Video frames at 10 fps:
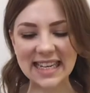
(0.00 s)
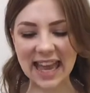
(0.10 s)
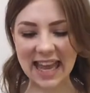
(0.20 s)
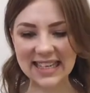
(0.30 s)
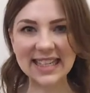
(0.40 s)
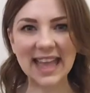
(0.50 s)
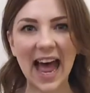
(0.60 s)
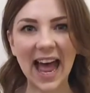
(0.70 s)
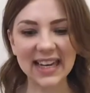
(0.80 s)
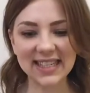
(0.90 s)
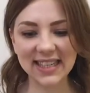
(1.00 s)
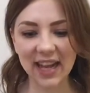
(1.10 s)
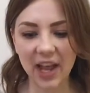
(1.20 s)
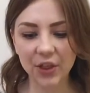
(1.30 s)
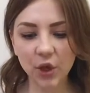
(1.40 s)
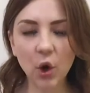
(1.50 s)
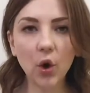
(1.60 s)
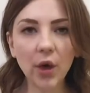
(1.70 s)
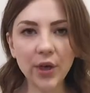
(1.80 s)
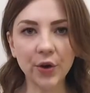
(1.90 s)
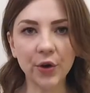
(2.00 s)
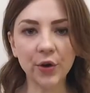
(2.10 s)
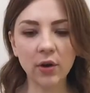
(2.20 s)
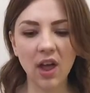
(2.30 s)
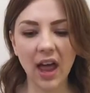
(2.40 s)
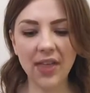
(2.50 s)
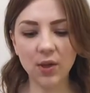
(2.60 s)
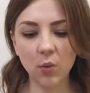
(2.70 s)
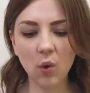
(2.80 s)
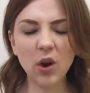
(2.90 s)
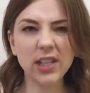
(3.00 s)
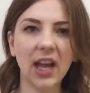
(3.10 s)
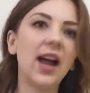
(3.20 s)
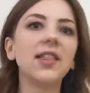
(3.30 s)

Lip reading: Is that the oil and the water,